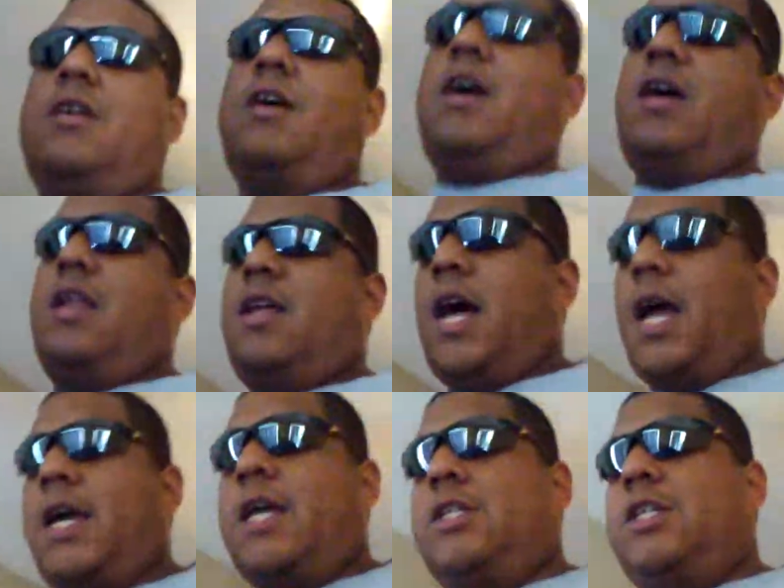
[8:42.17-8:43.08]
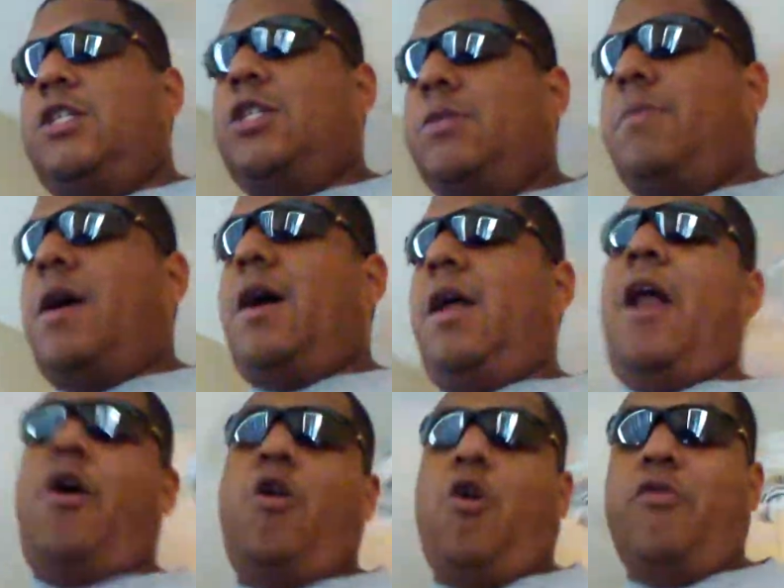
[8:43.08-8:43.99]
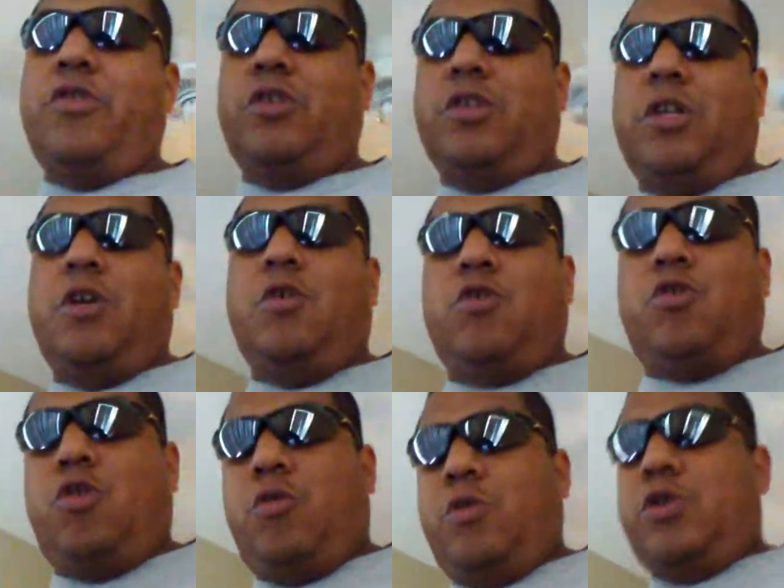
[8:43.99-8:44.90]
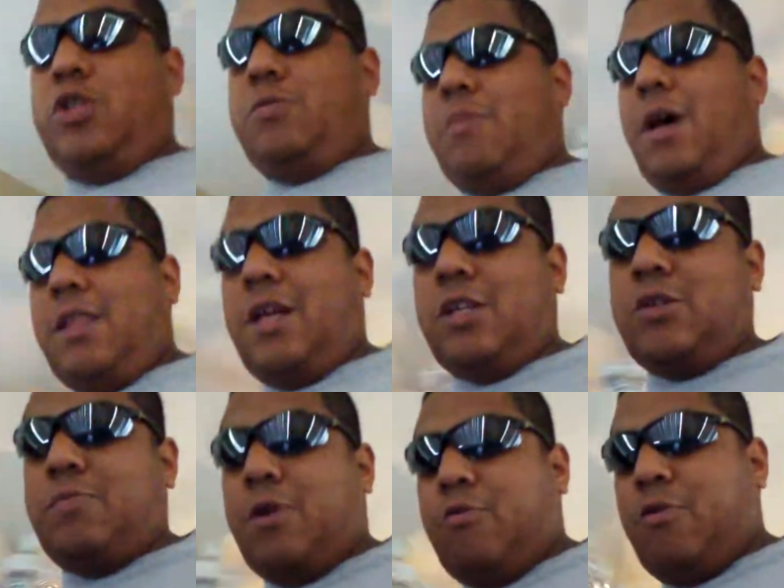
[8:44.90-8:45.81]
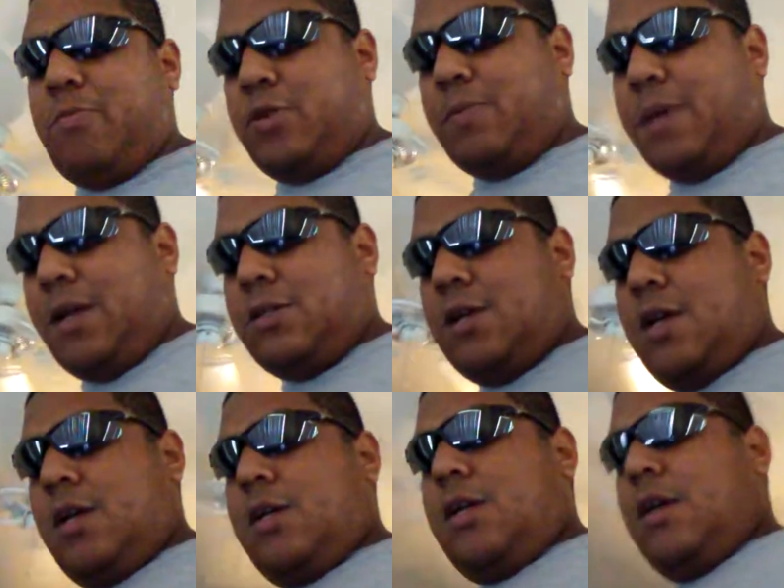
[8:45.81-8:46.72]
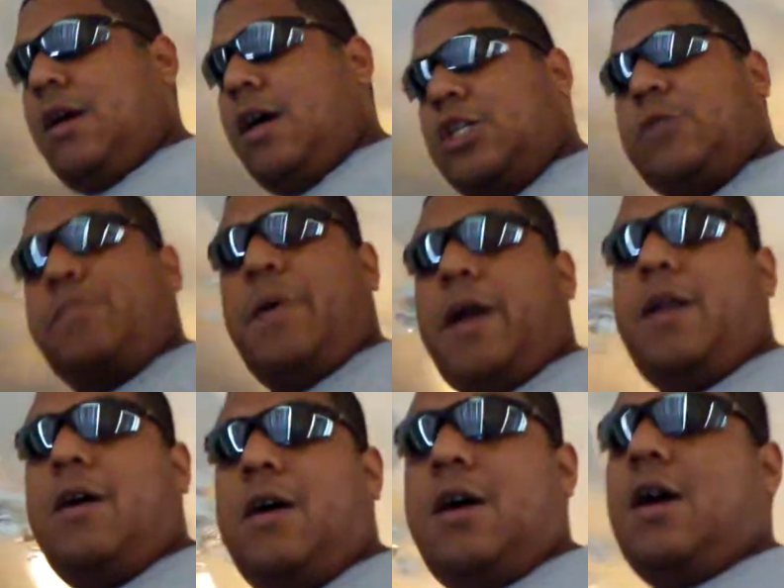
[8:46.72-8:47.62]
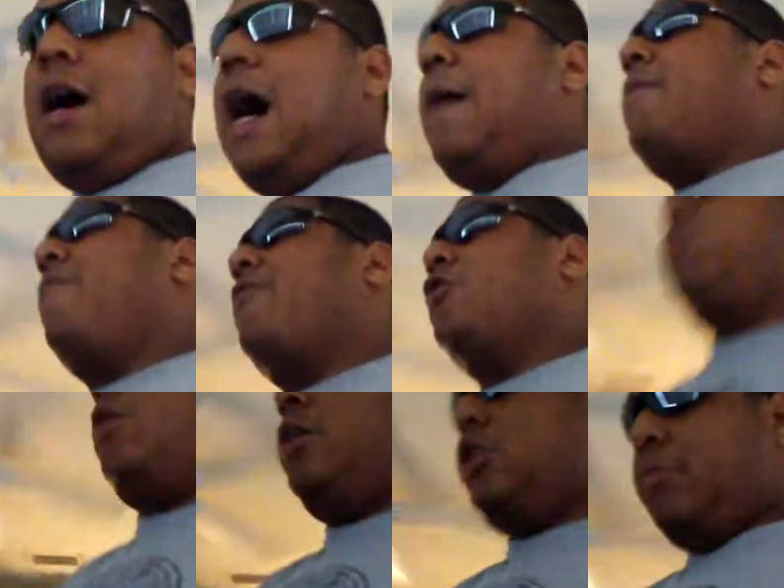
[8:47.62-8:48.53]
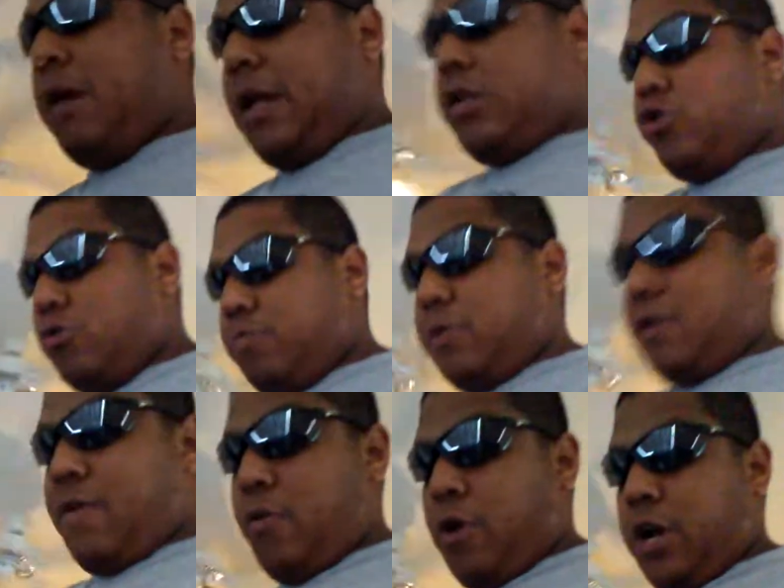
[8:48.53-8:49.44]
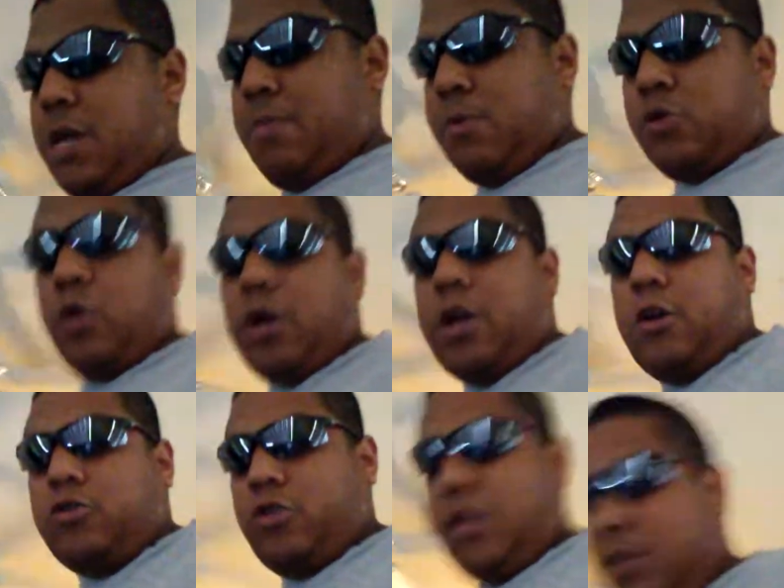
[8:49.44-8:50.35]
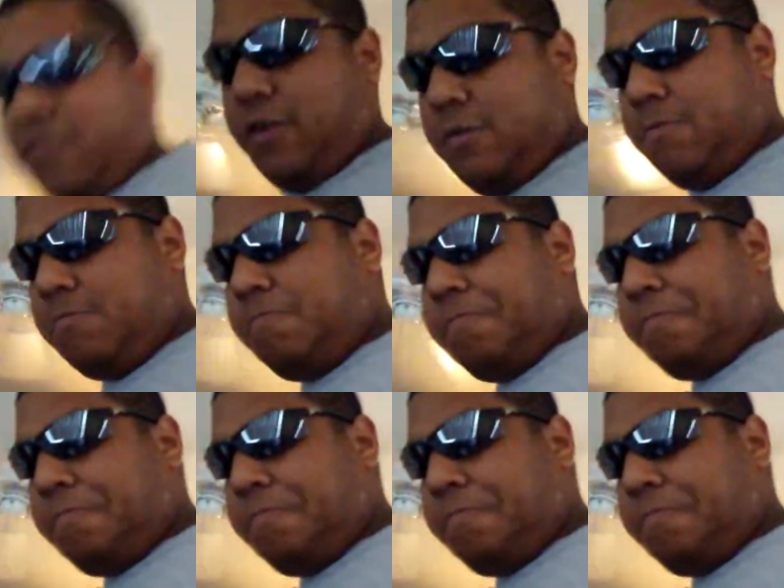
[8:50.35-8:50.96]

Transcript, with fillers: And I guess he's just mad. I don't know if this is a heel turn or he's just mad that Spud ripped his pants. Uh, Spud, I prefer Spud as a manager, but if they want to keep him as a ring announcer, that's fine.